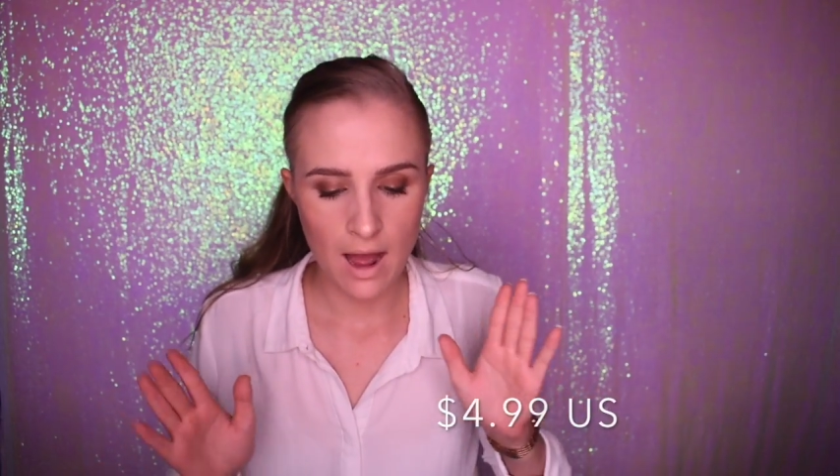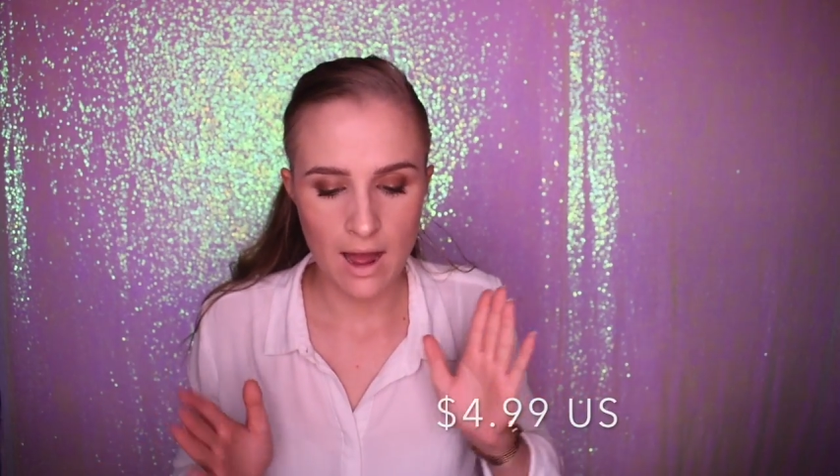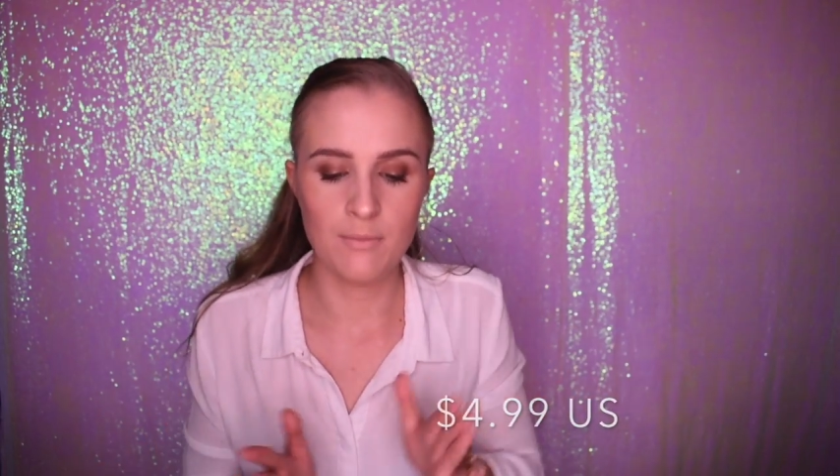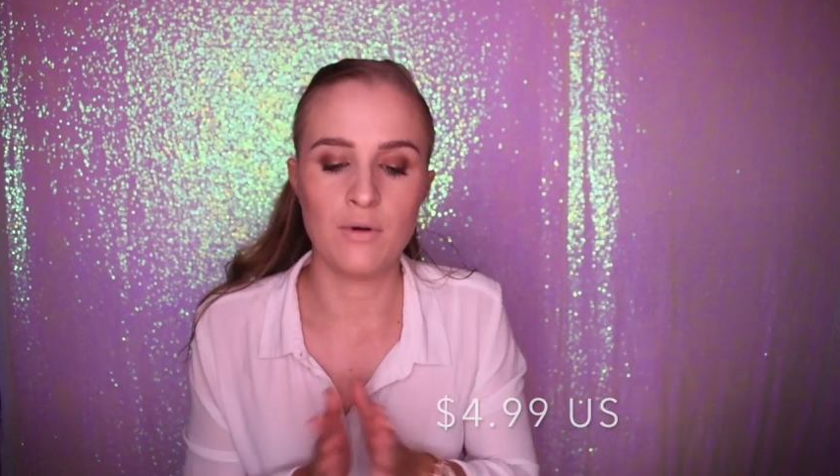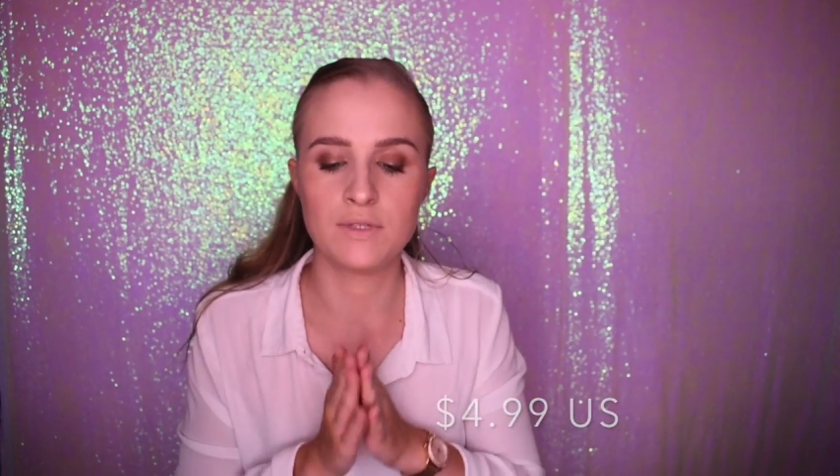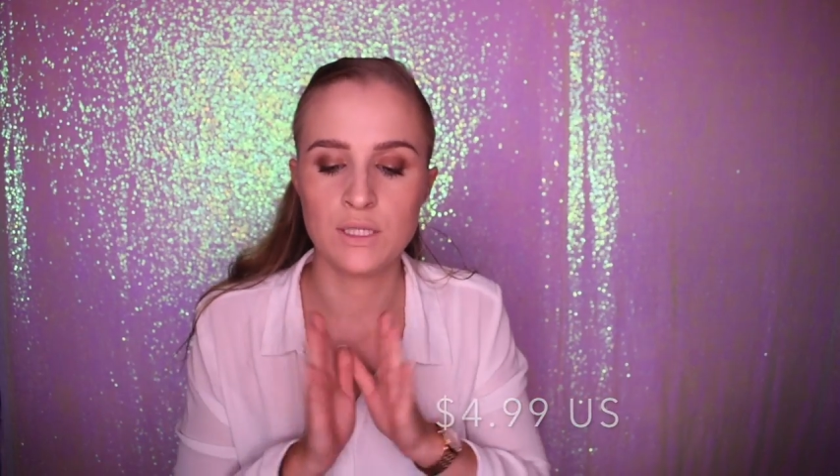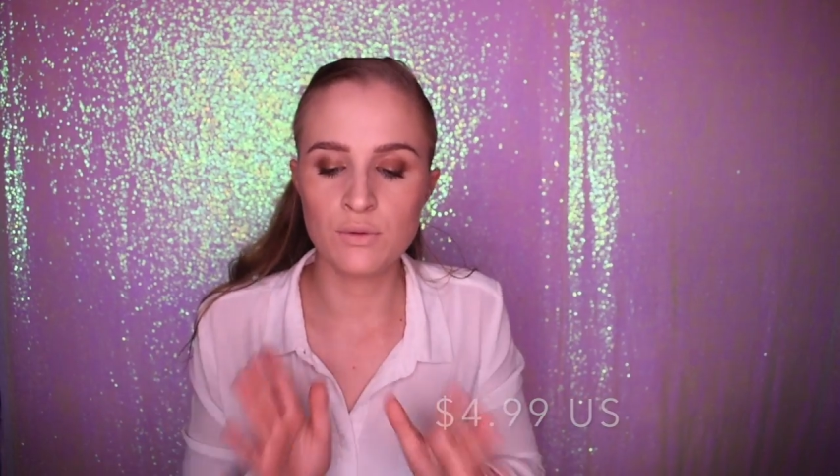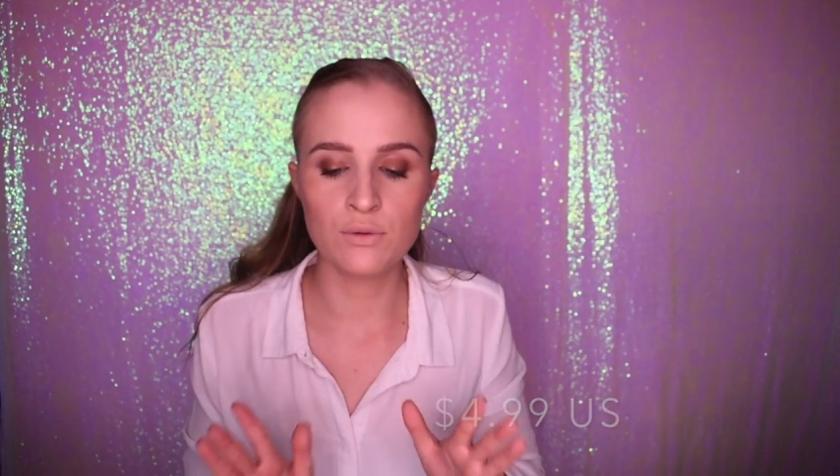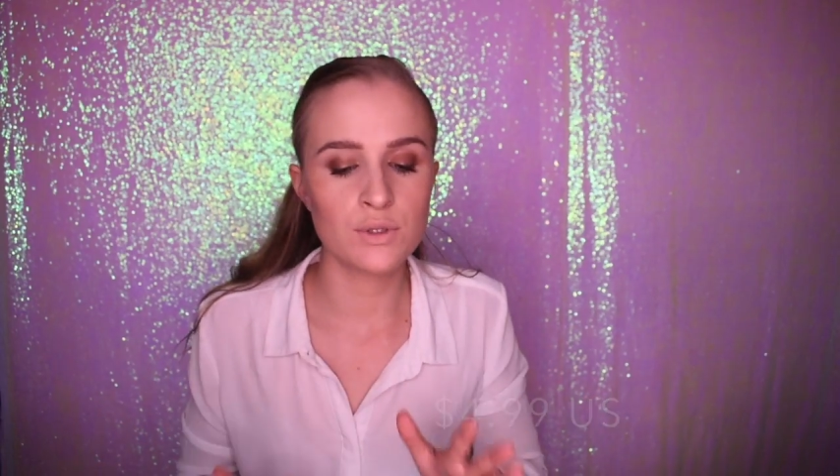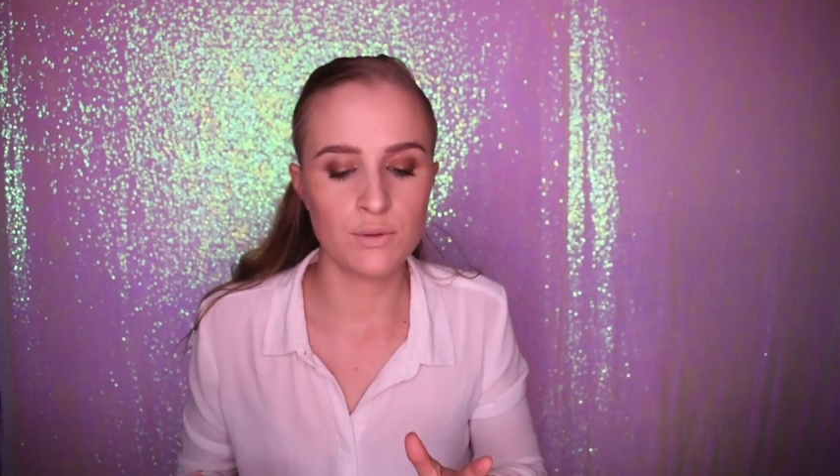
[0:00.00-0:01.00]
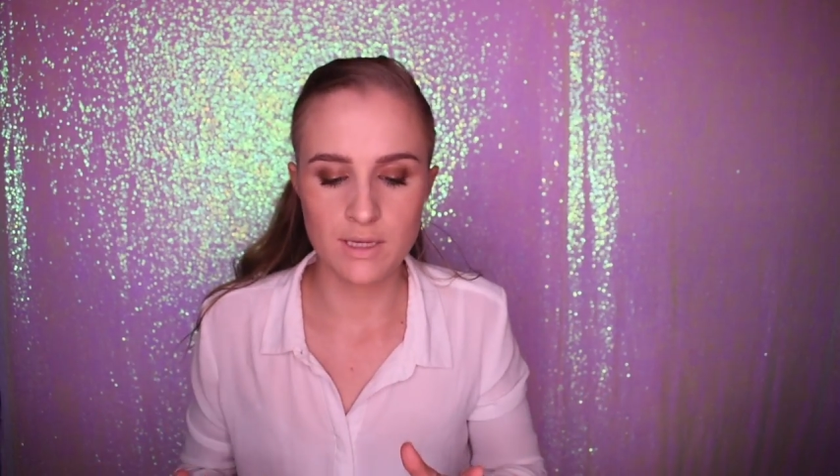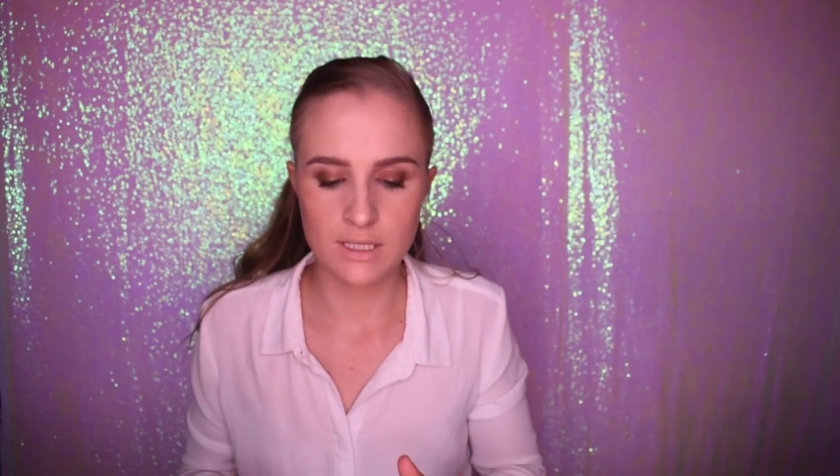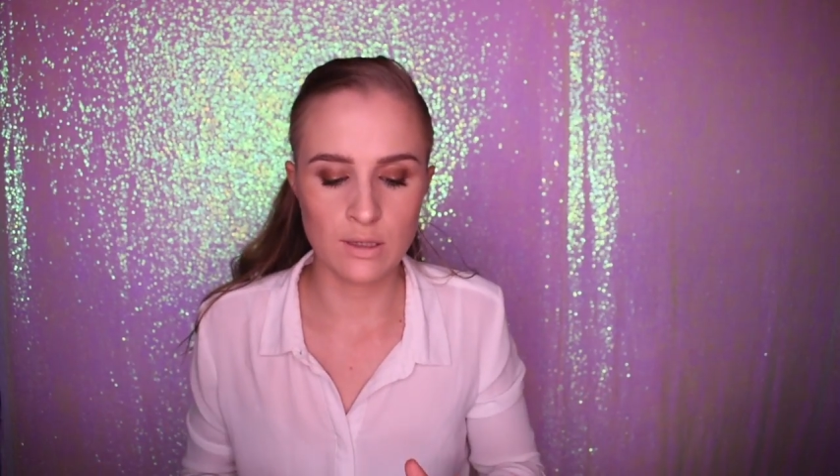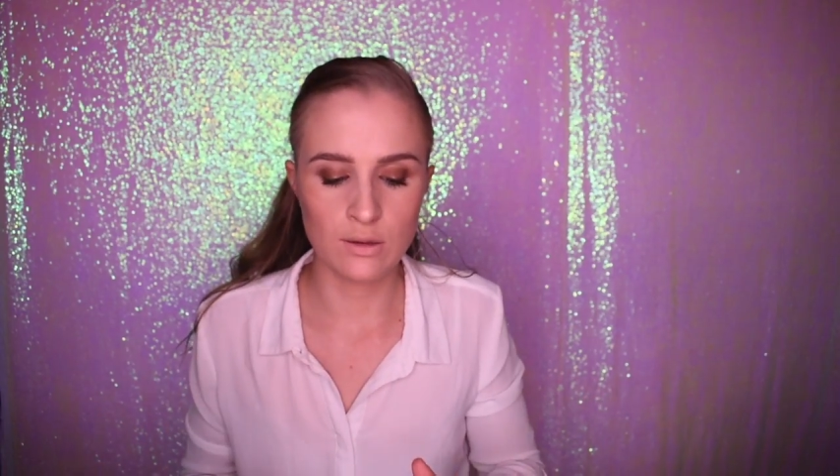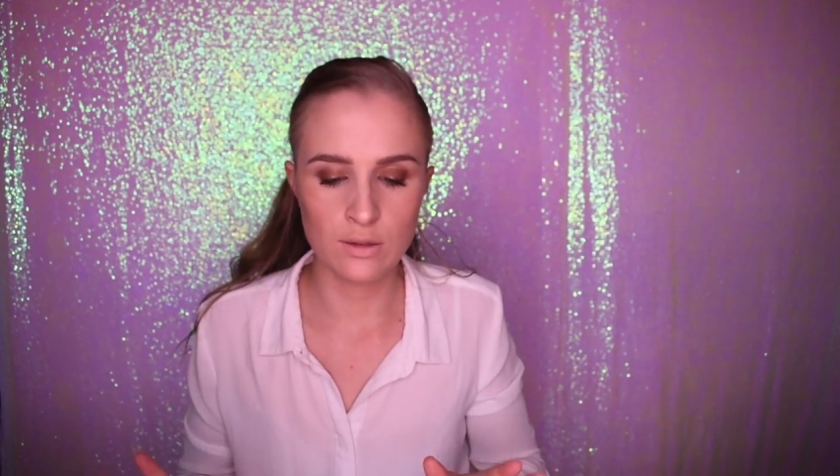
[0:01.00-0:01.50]
Obviously all
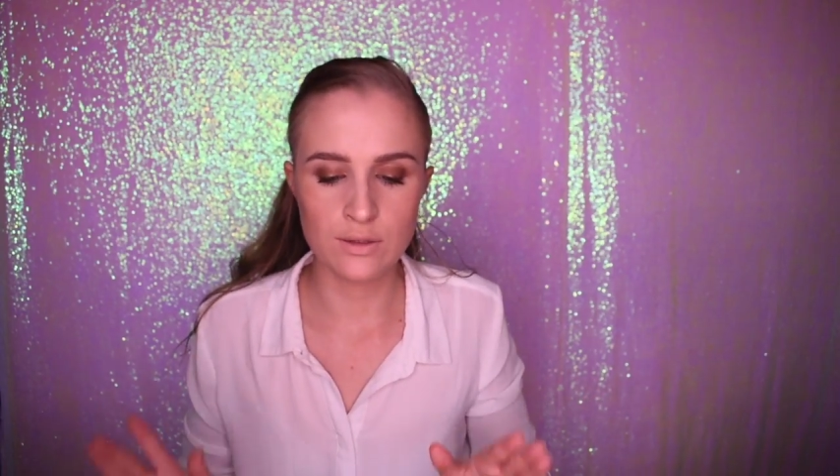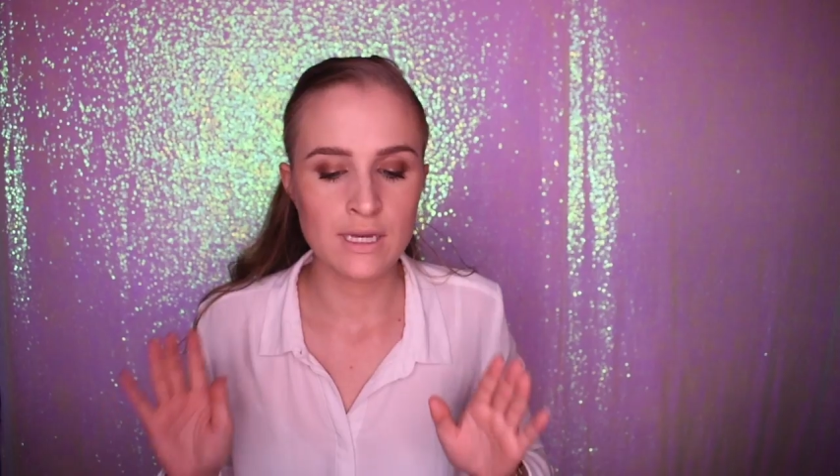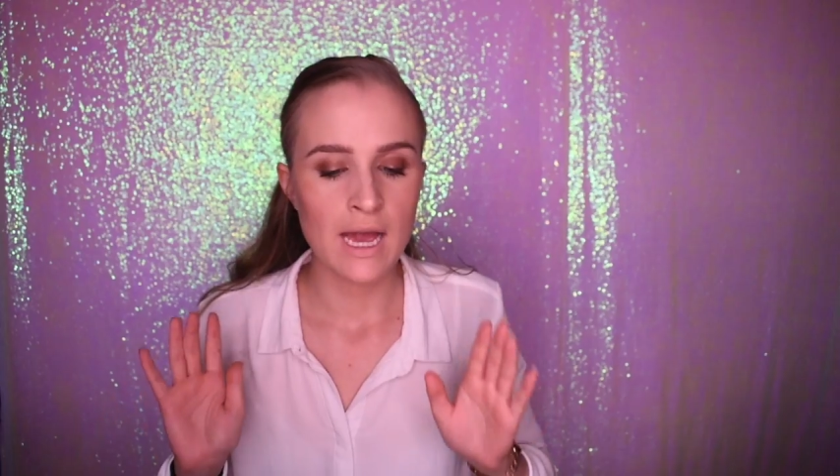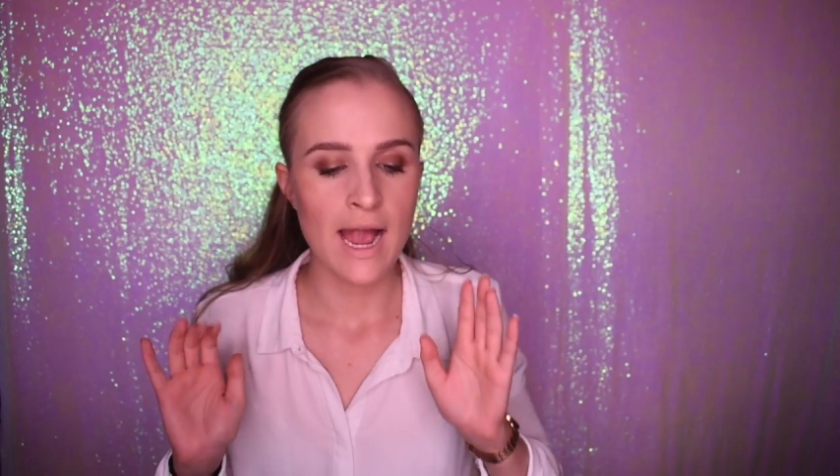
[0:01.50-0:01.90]
US dollars,